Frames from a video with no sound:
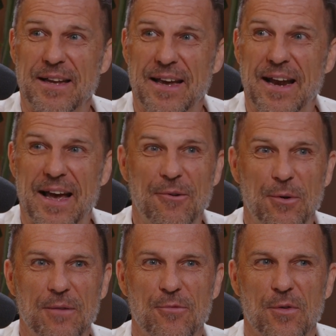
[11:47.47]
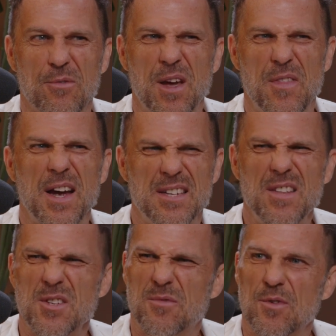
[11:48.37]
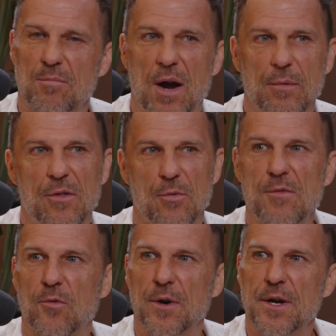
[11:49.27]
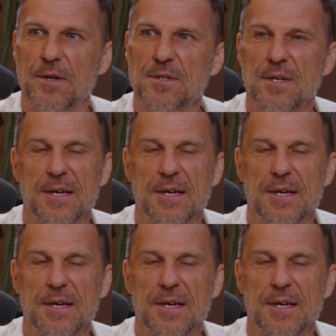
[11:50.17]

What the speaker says: and and then I did this for probably 3-4 years.